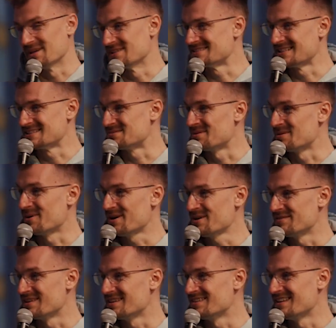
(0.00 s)
gets to be a part of
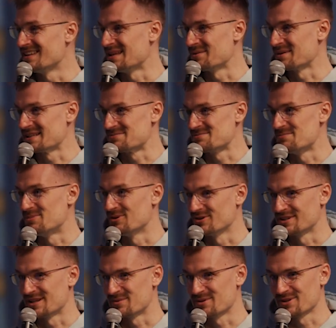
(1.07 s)
it, and that we get to be
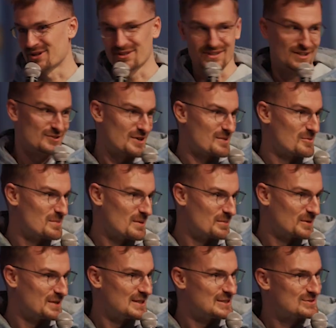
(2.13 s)
building with all the incredible people
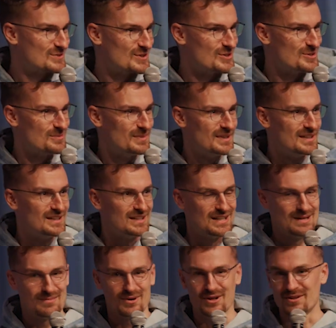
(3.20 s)
in this room,
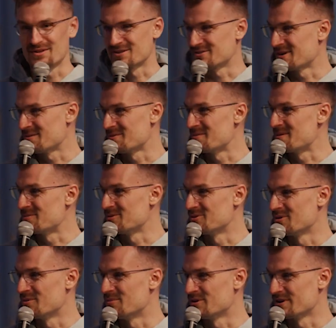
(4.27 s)
all the incredible people who
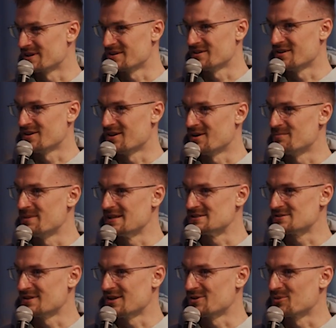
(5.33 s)
are building on Base
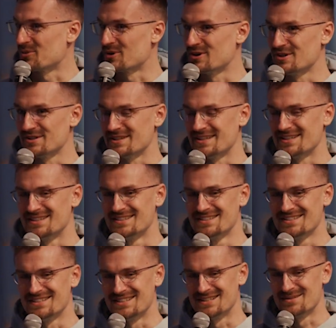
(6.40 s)
around the world, and
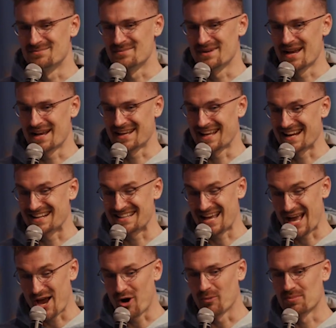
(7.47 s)
getting to
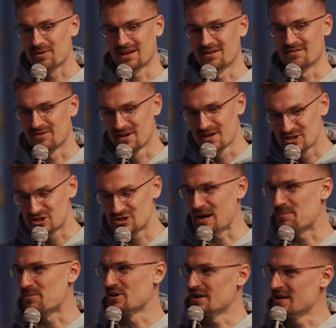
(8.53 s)
help kind of
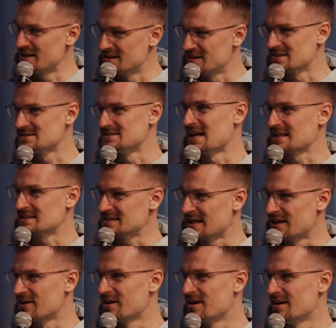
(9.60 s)
shepherd in this next
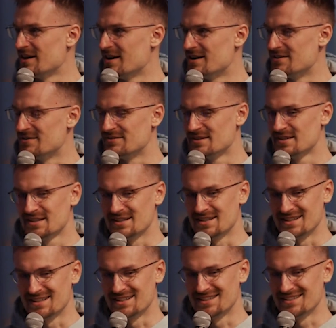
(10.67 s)
era of
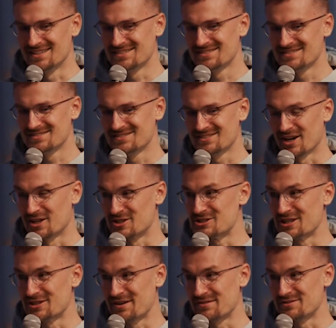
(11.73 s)
the
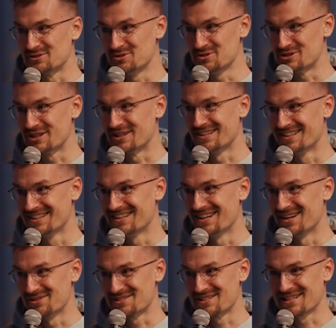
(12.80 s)
on-chain revolution,
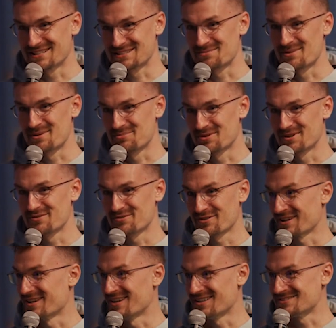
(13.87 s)
which I think is going to be pretty
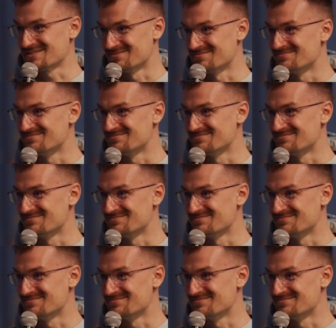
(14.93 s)
freaking awesome.